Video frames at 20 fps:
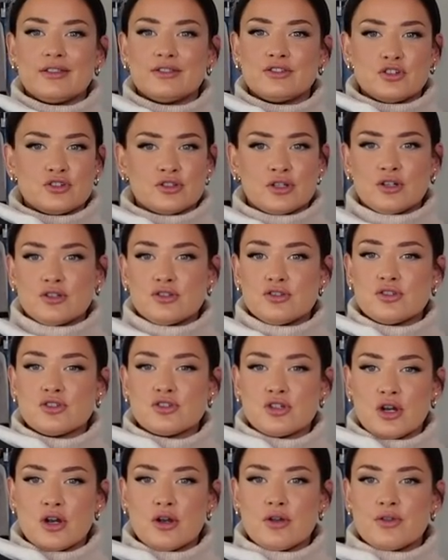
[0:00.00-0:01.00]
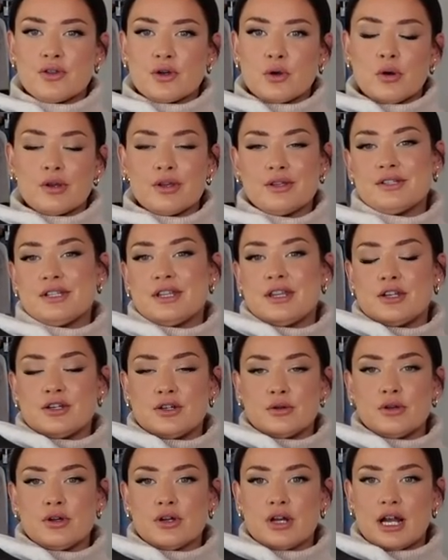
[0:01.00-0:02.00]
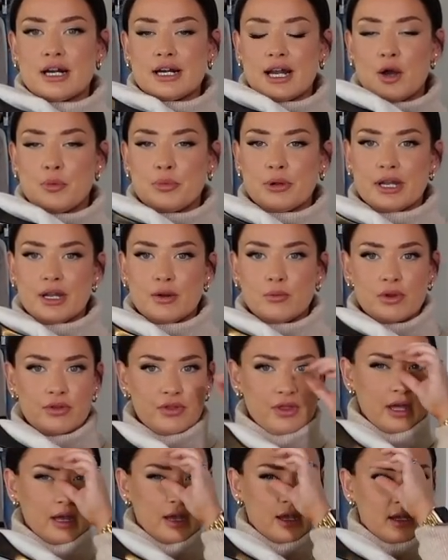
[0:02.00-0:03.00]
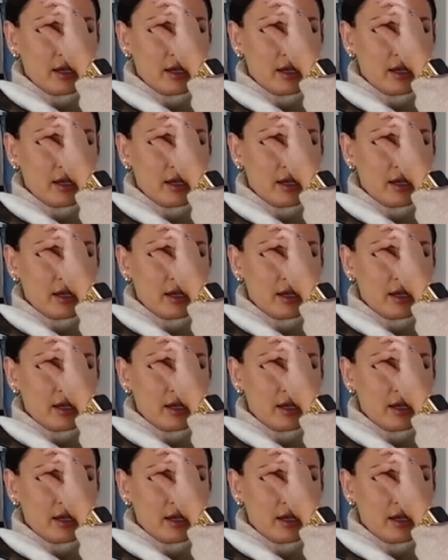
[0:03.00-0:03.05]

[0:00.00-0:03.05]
just goes to show the quality that New Look are now bringing with their